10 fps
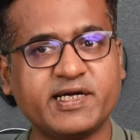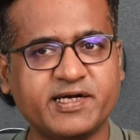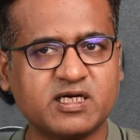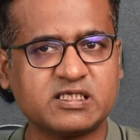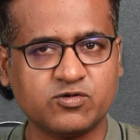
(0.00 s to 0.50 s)

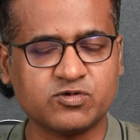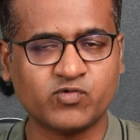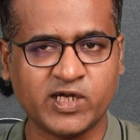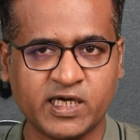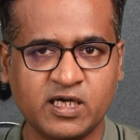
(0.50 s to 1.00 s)
editors
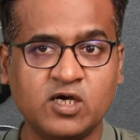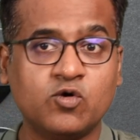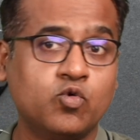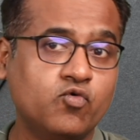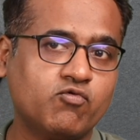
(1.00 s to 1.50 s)
usually
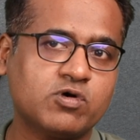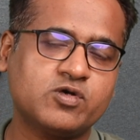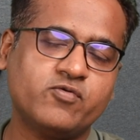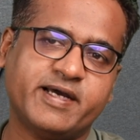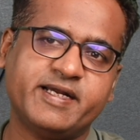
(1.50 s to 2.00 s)
who want
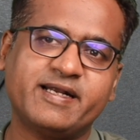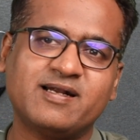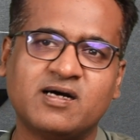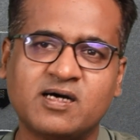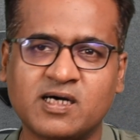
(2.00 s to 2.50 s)
to edit
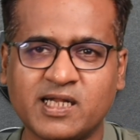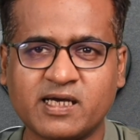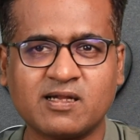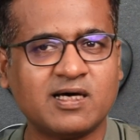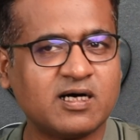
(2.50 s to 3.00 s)
uh,
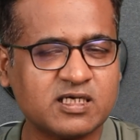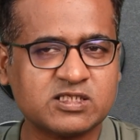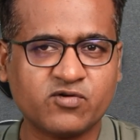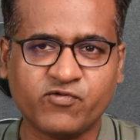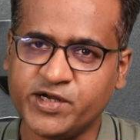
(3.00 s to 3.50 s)
like
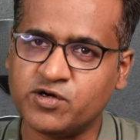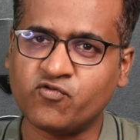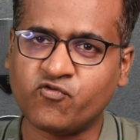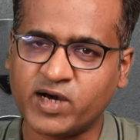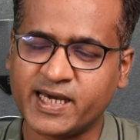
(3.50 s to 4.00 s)
larger video
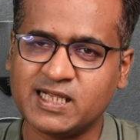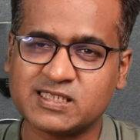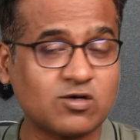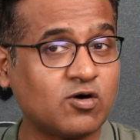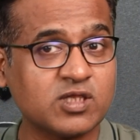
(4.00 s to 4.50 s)

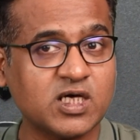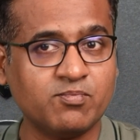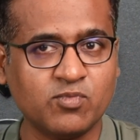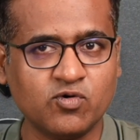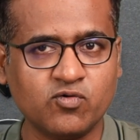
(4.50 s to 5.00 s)
files on the
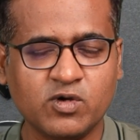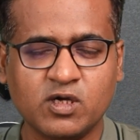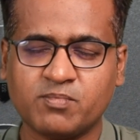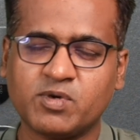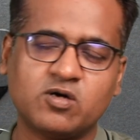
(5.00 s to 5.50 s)
move
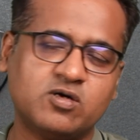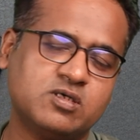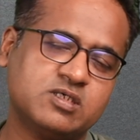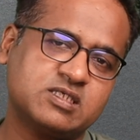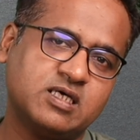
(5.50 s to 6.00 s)

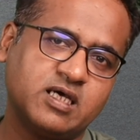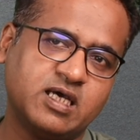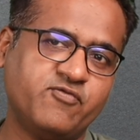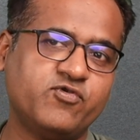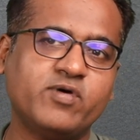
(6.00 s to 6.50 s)
because uh,
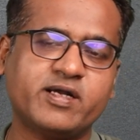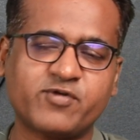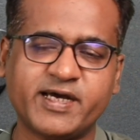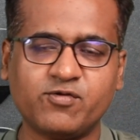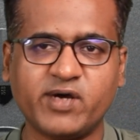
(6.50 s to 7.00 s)
if you
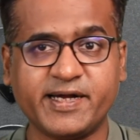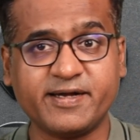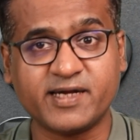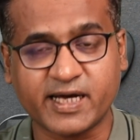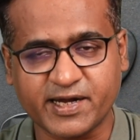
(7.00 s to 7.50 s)
try to
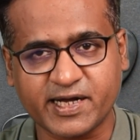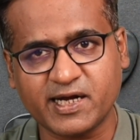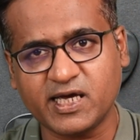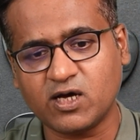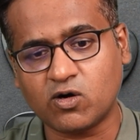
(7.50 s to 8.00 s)
edit
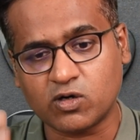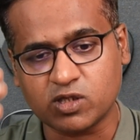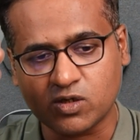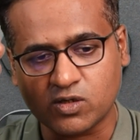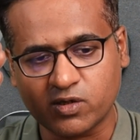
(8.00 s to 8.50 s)
directly on
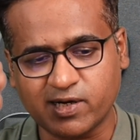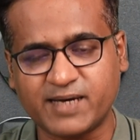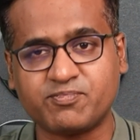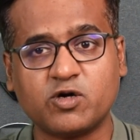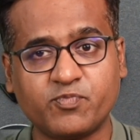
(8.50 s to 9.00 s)
your
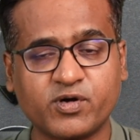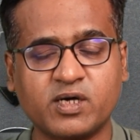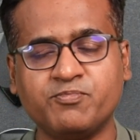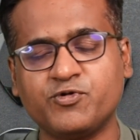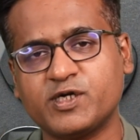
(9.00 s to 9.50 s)
laptop or
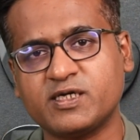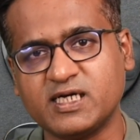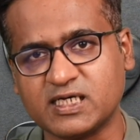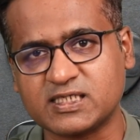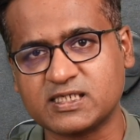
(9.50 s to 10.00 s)
computer
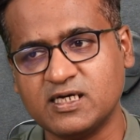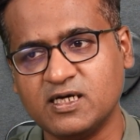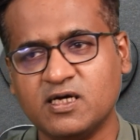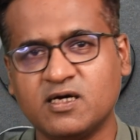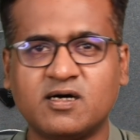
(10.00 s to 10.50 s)
disk
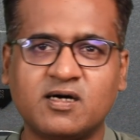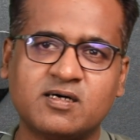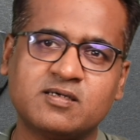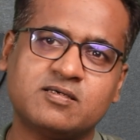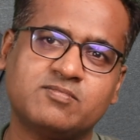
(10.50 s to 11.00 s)

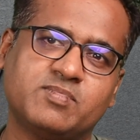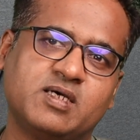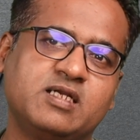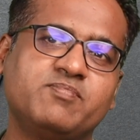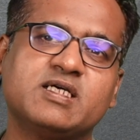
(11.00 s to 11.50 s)
uh,
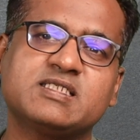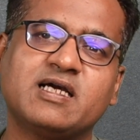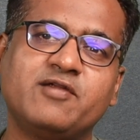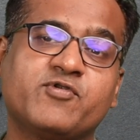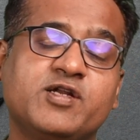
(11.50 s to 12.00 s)
it
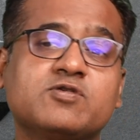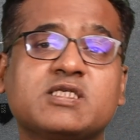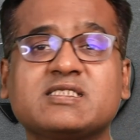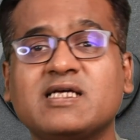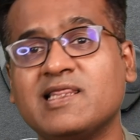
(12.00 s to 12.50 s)
basically
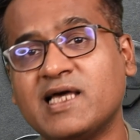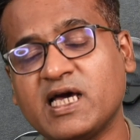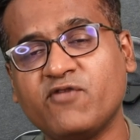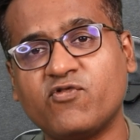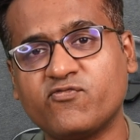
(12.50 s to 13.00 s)
reduces the
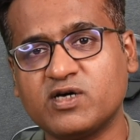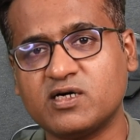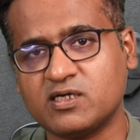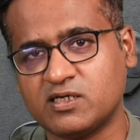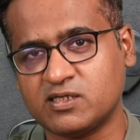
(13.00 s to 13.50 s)
life of
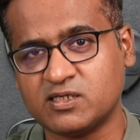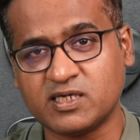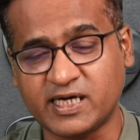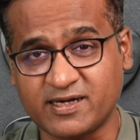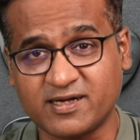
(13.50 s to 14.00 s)
the
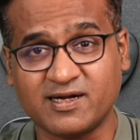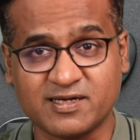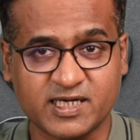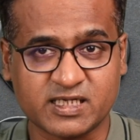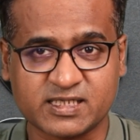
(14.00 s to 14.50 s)
internal
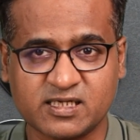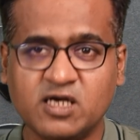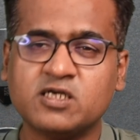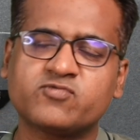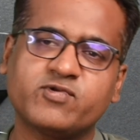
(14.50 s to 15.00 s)
disk
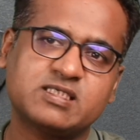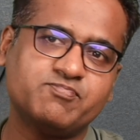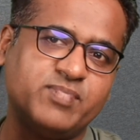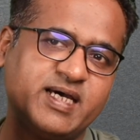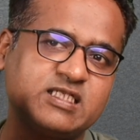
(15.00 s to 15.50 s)
so it's
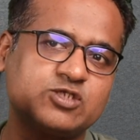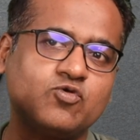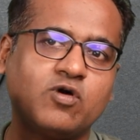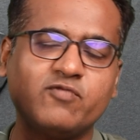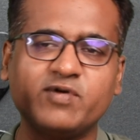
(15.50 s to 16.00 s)
best to
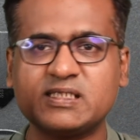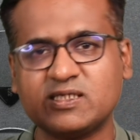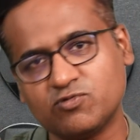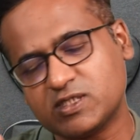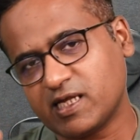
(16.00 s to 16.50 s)
always
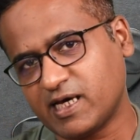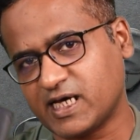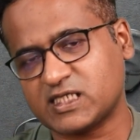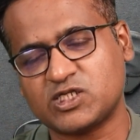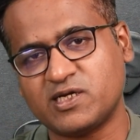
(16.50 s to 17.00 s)
use an
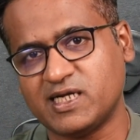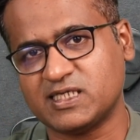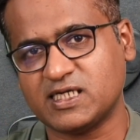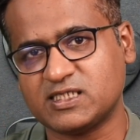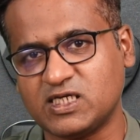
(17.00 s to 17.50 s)
external
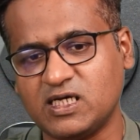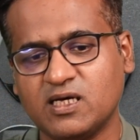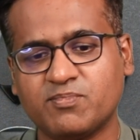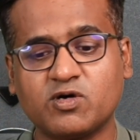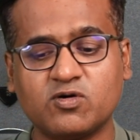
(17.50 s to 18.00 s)
SSD
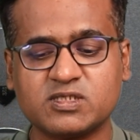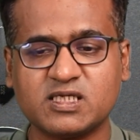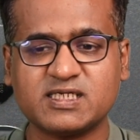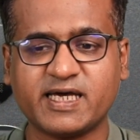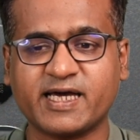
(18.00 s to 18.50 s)
because
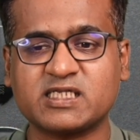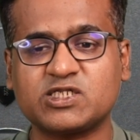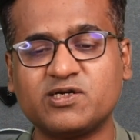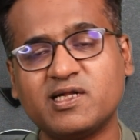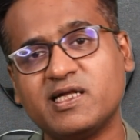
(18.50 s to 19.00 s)
these
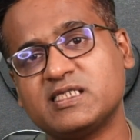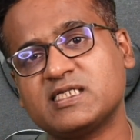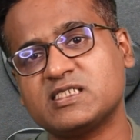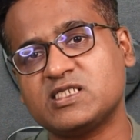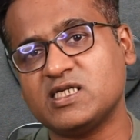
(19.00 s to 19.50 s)
external
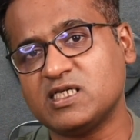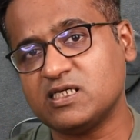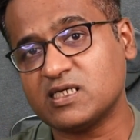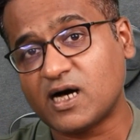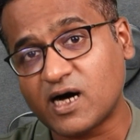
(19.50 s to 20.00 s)

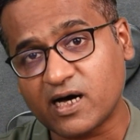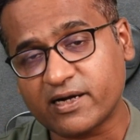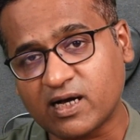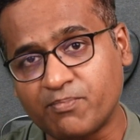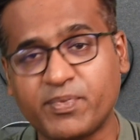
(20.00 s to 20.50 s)
SSD are
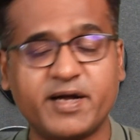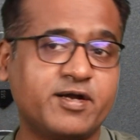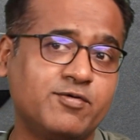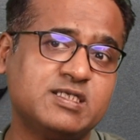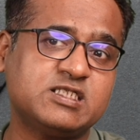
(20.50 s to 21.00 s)

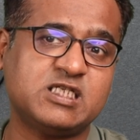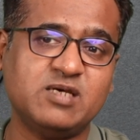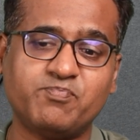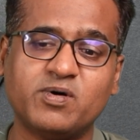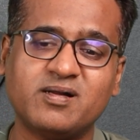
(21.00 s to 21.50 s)
comparatively
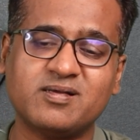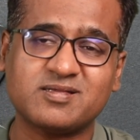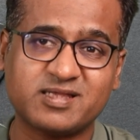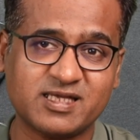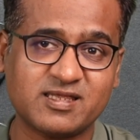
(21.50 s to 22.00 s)
cheaper
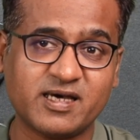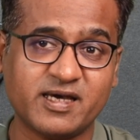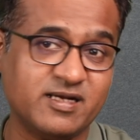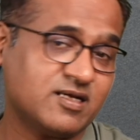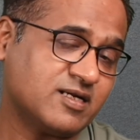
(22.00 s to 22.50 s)
than the
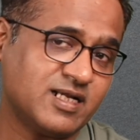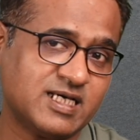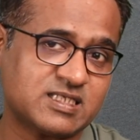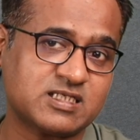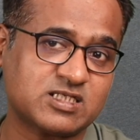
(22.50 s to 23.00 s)
internal
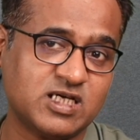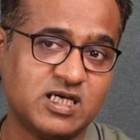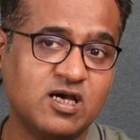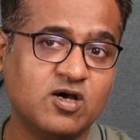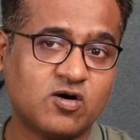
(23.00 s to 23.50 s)

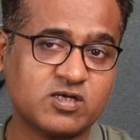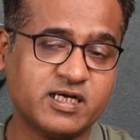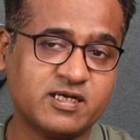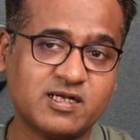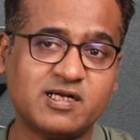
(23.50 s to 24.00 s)
SSD or the
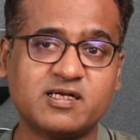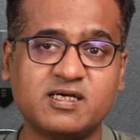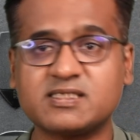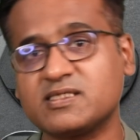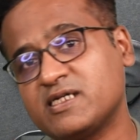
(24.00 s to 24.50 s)
internal
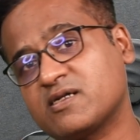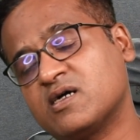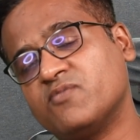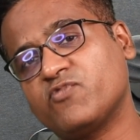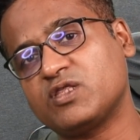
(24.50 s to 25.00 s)
disk that
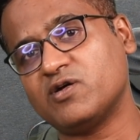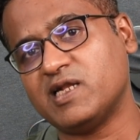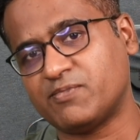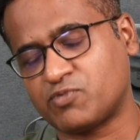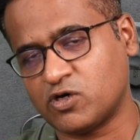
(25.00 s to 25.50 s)
come with your
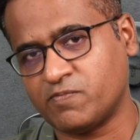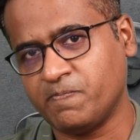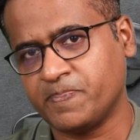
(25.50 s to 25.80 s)
laptop.